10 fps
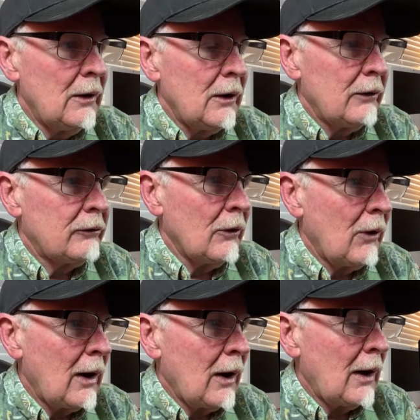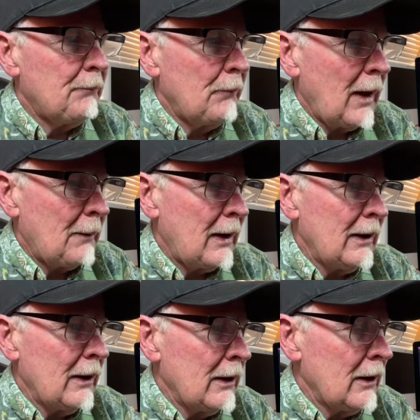And so I made
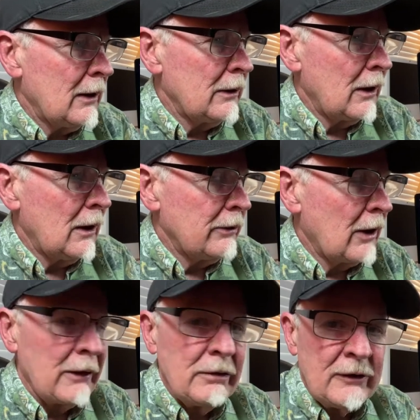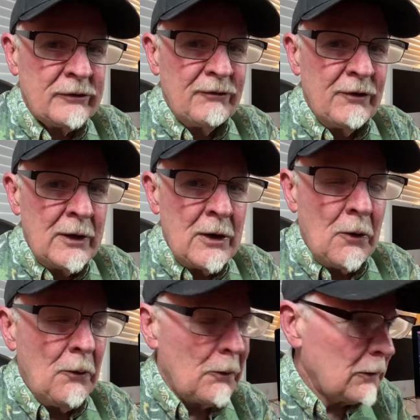an unlisted
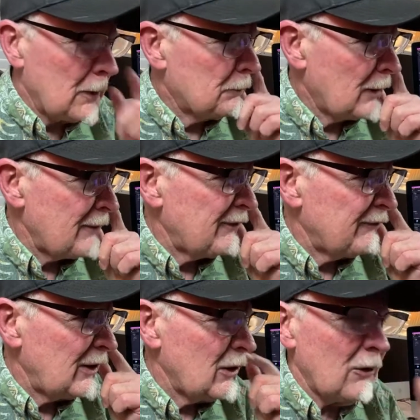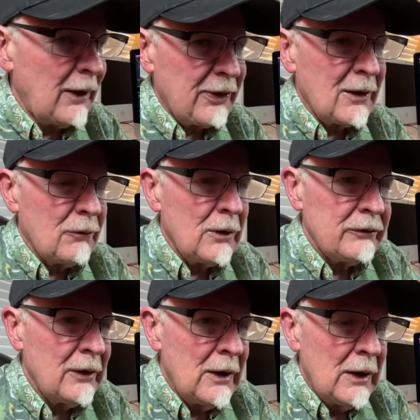video, or a private video, I think it was.